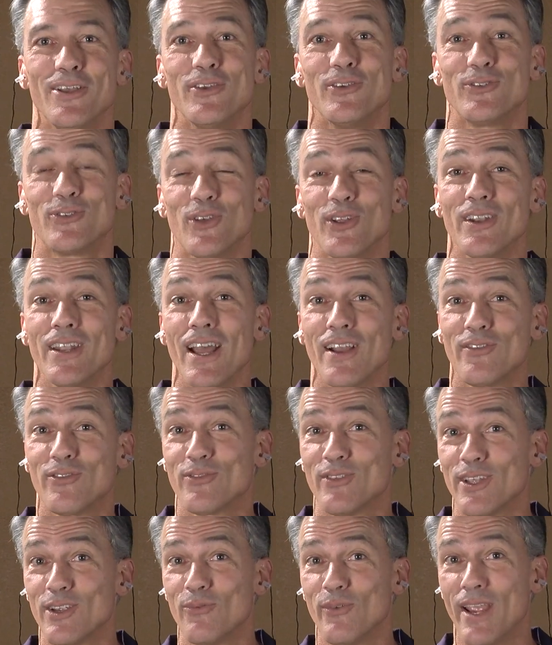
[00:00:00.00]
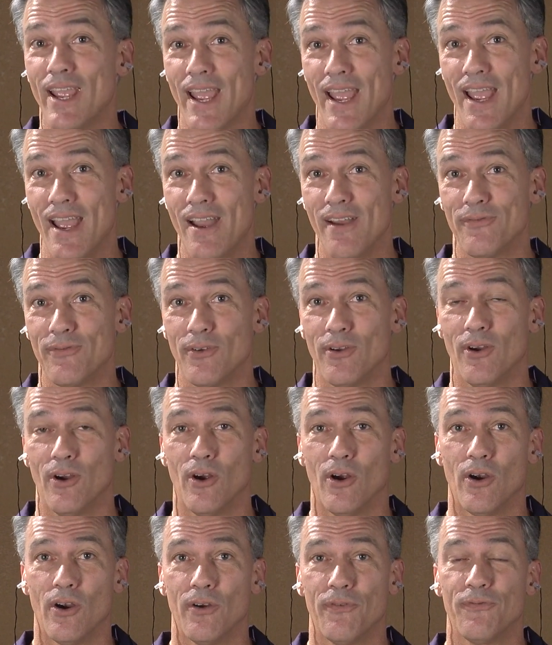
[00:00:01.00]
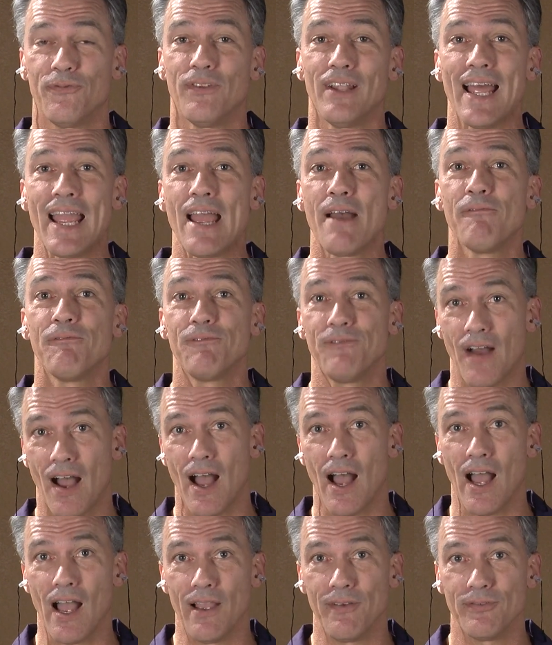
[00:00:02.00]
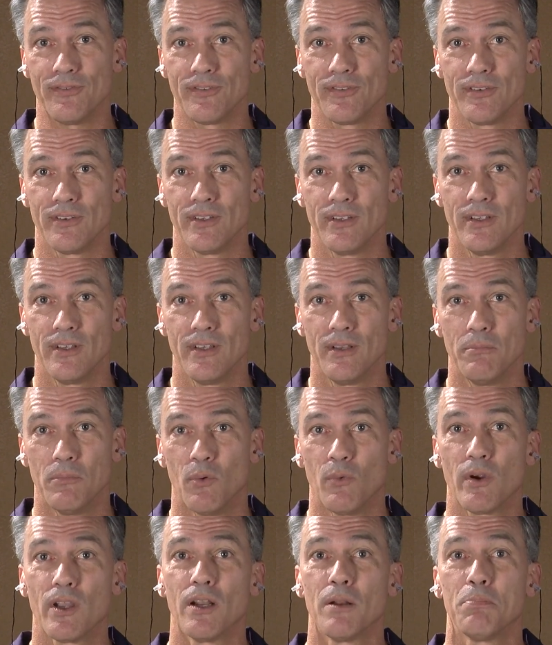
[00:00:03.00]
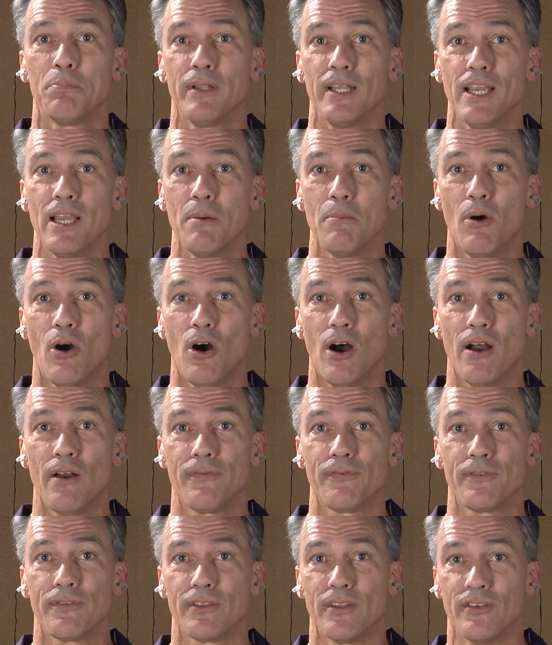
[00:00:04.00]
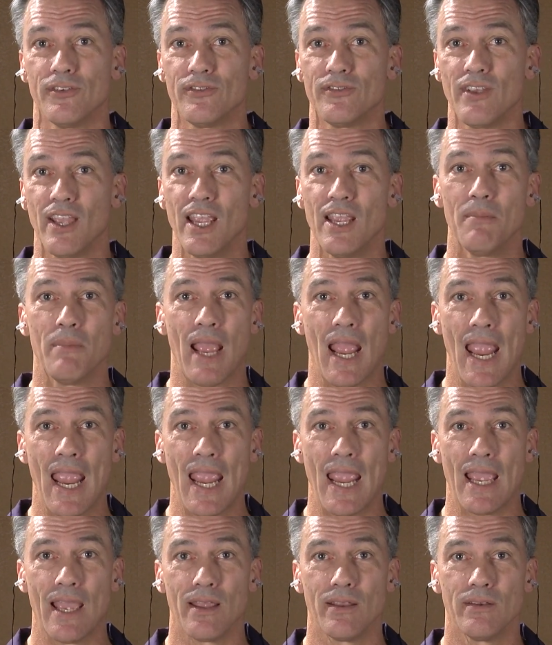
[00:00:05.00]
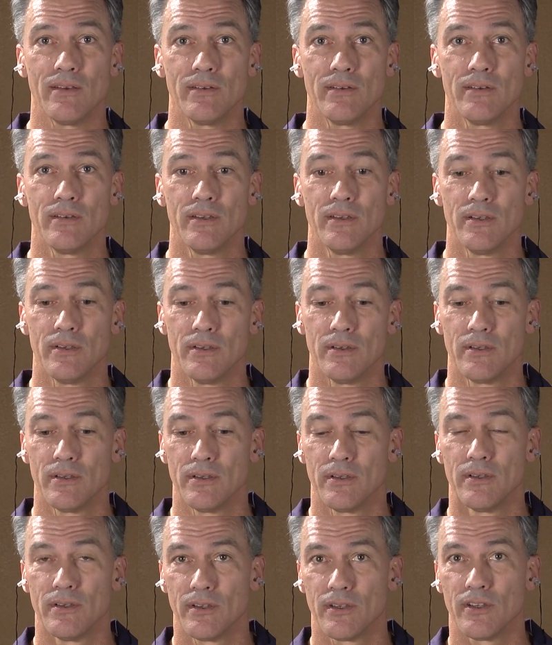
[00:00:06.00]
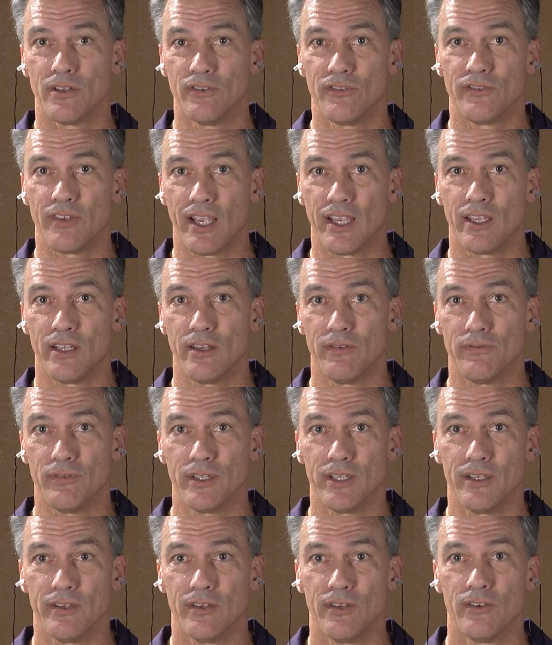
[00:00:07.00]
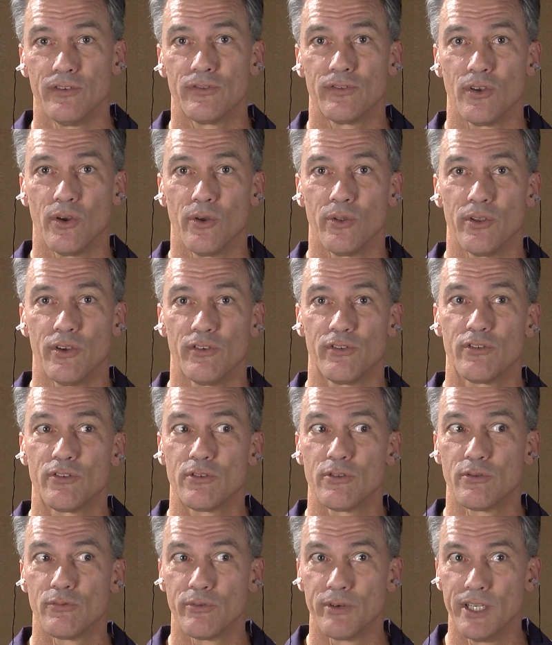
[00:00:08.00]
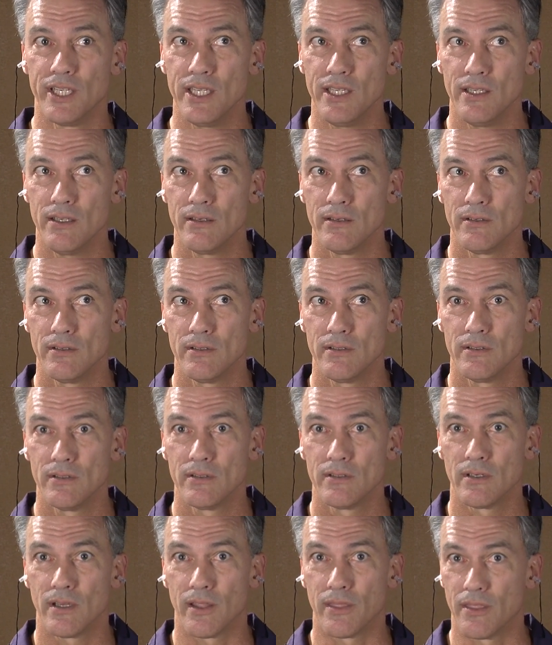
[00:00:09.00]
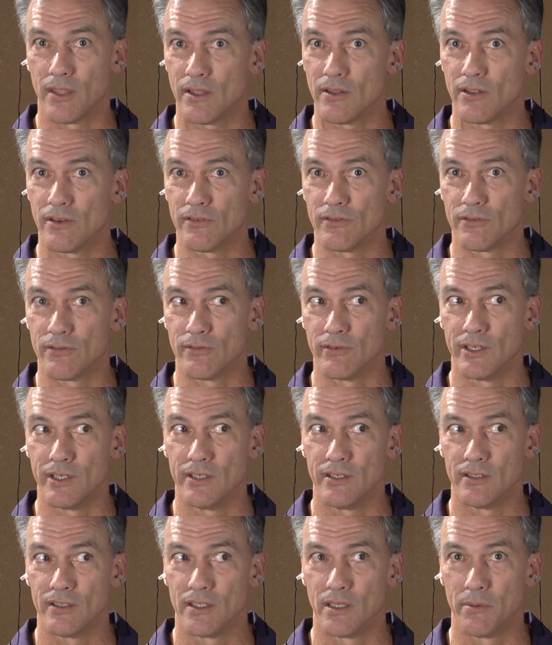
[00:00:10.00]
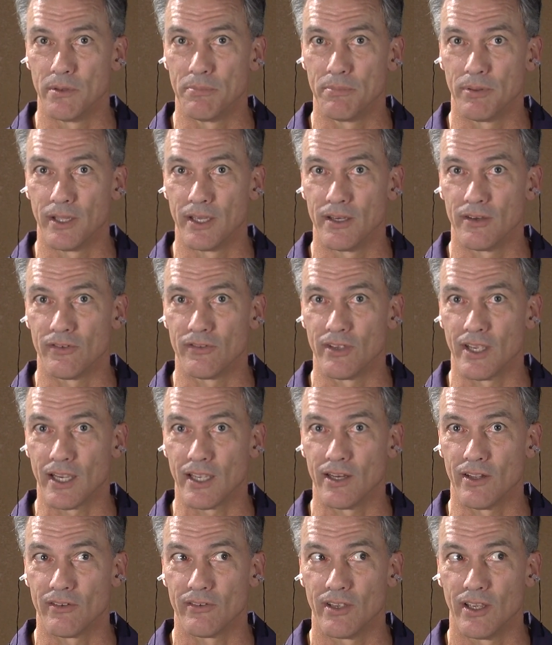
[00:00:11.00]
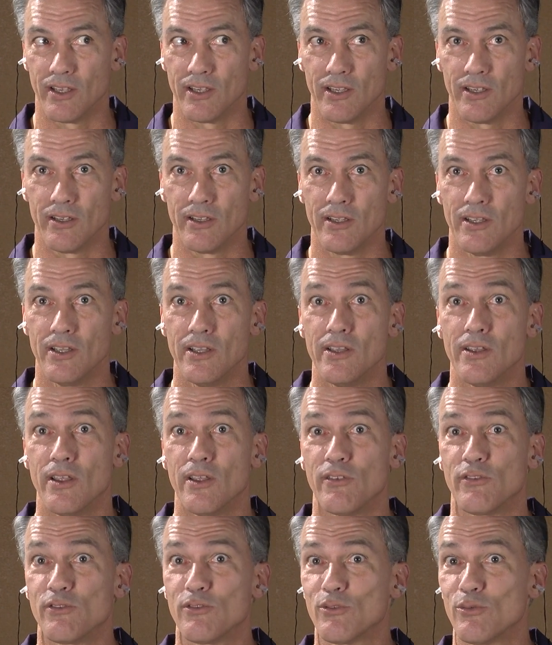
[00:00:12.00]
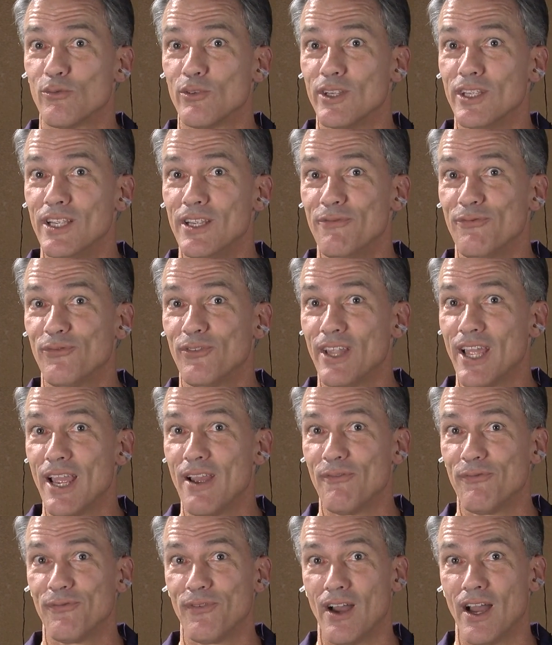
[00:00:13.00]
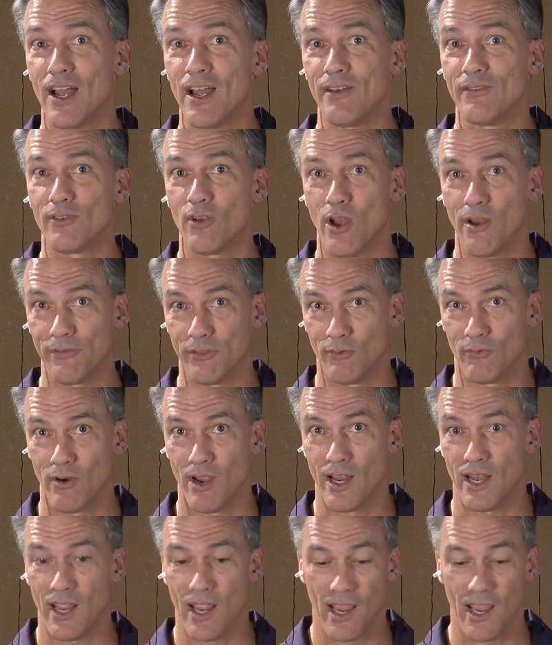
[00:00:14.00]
So the next thing we have are flam fives, but we're going to play them off the same hand consecutively. So there's three, I think there's three. Let me play it in a second, I'll tell you. It's three flam fives off the right